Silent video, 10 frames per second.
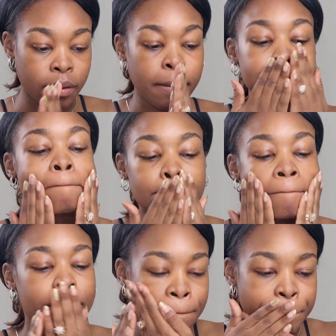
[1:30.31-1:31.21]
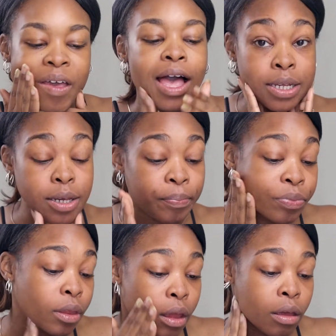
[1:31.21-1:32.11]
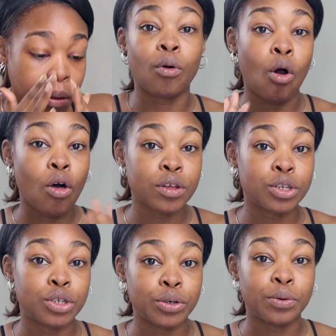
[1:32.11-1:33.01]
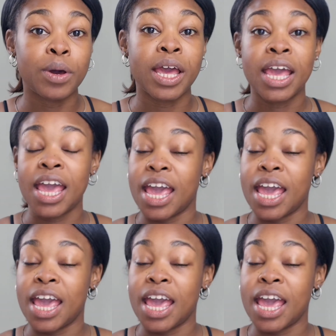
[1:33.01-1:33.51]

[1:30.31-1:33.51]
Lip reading: specifically because it's going to give you all the dew